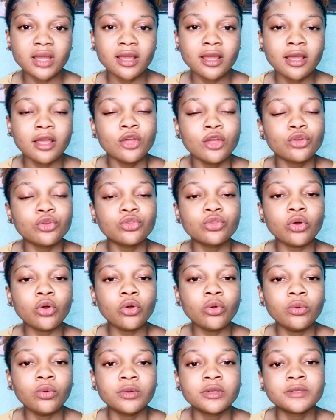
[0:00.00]
You
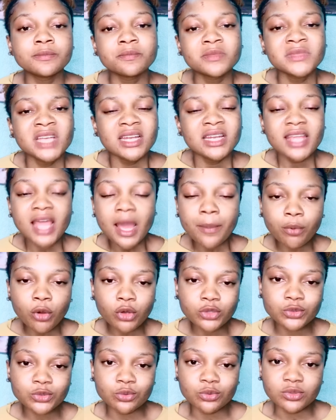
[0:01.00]
know, the
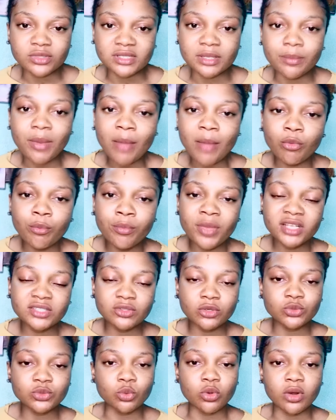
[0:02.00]
apostles, the Bible makes us
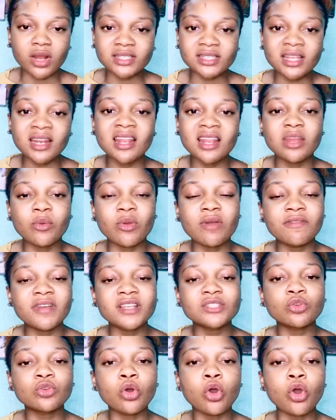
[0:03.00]
to understand that they were first
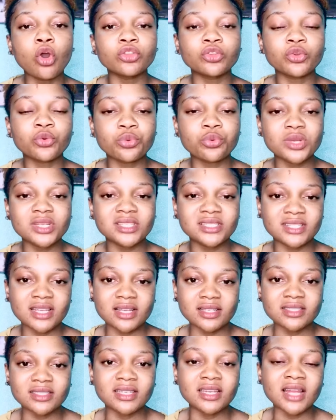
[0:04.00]
called Christians
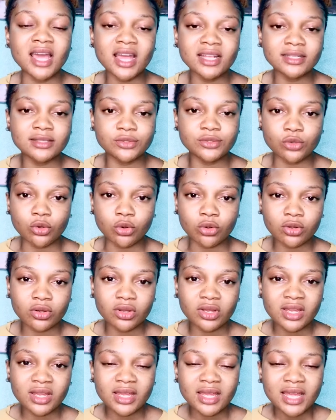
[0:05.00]
in Antioch.
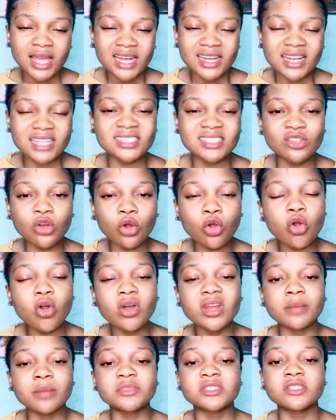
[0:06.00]
They did not call
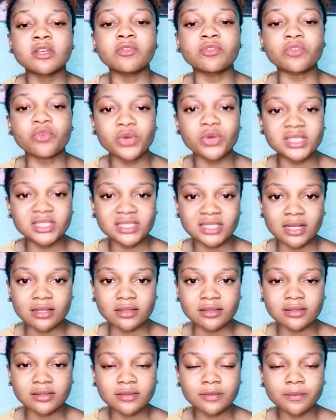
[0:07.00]
themselves
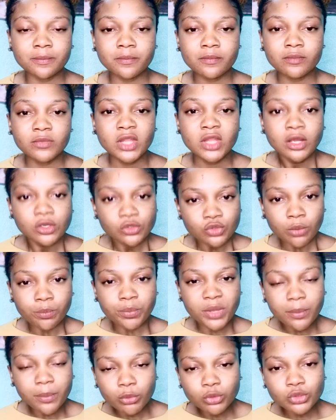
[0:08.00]
Christians. Some
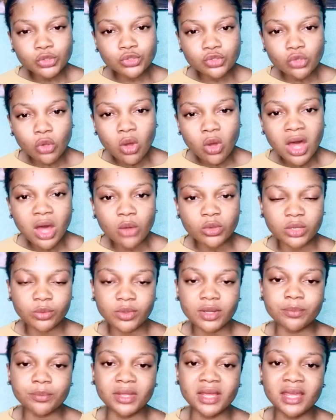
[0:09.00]
people saw how they were
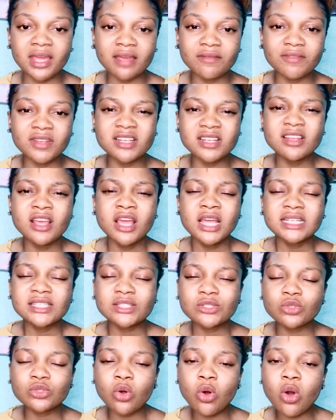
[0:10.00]
behaving,
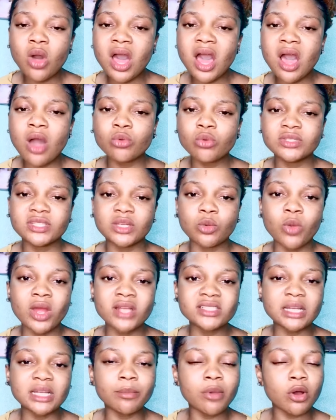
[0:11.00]
saw how they went
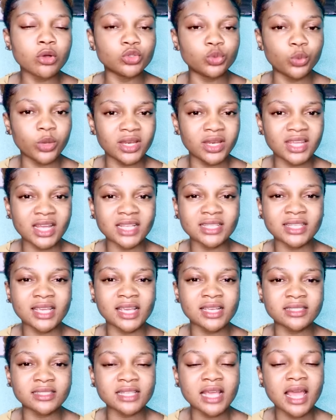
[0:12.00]
about doing their
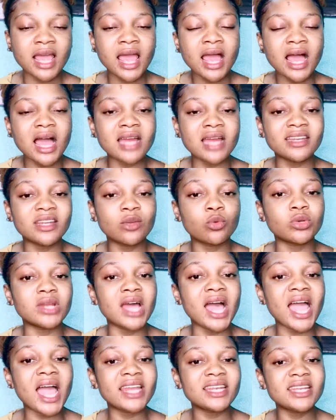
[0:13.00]
things, and they could
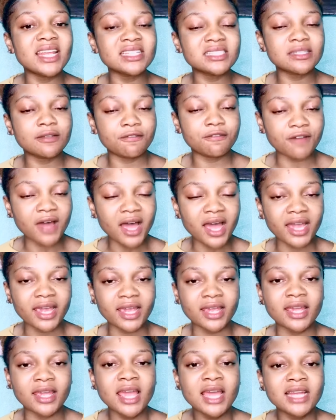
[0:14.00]
identify
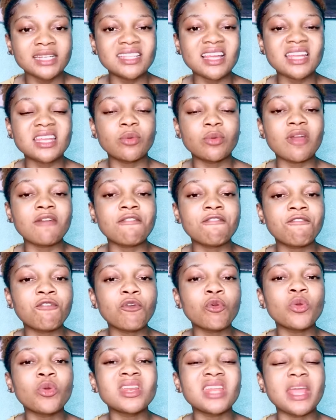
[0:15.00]
that they were
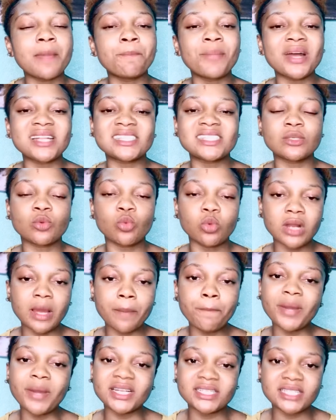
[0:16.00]
following a particular
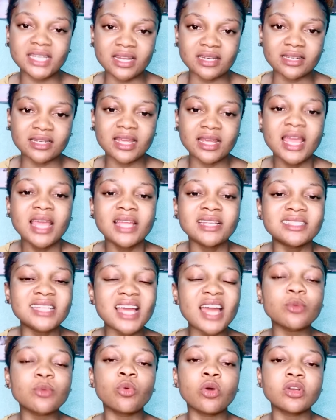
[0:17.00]
pattern. That
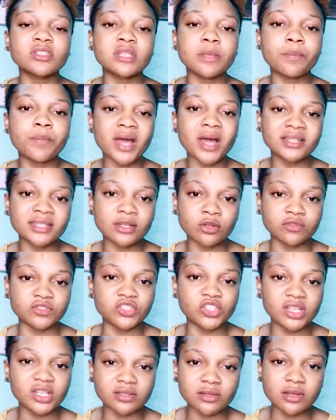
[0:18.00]
was the pattern of
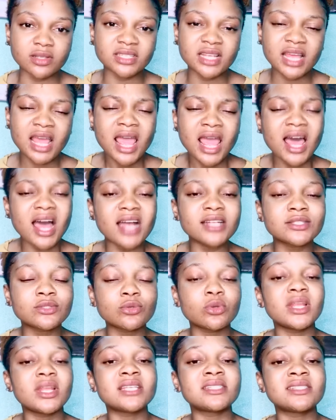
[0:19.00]
Jesus. And so they
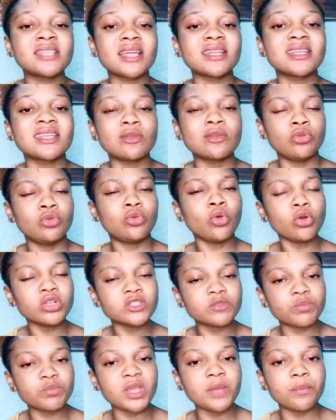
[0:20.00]
said, those
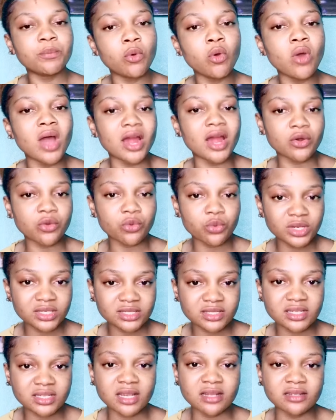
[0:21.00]
people are
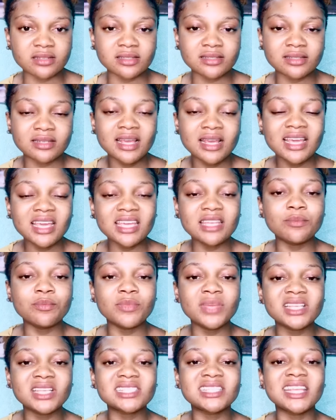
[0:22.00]
Christians. It means
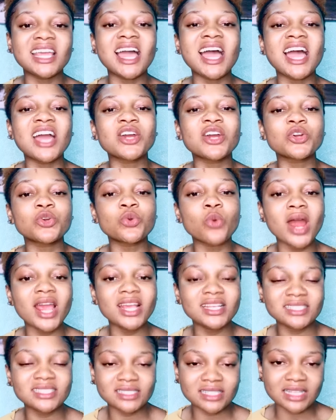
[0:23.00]
they are
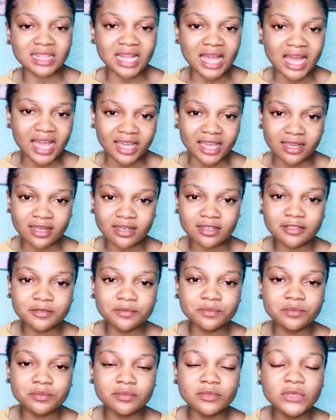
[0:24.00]
Christ-like.
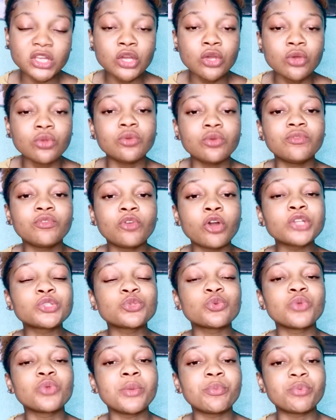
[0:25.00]
You've got to
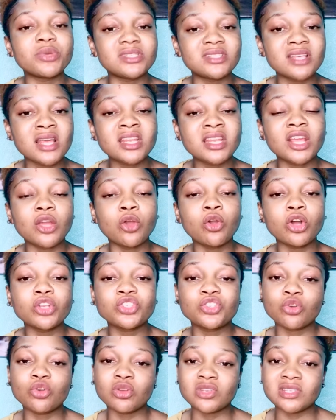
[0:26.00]
represent the God you're
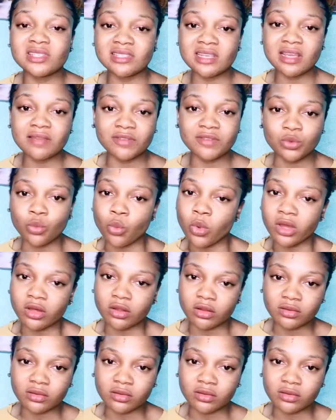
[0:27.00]
serving well.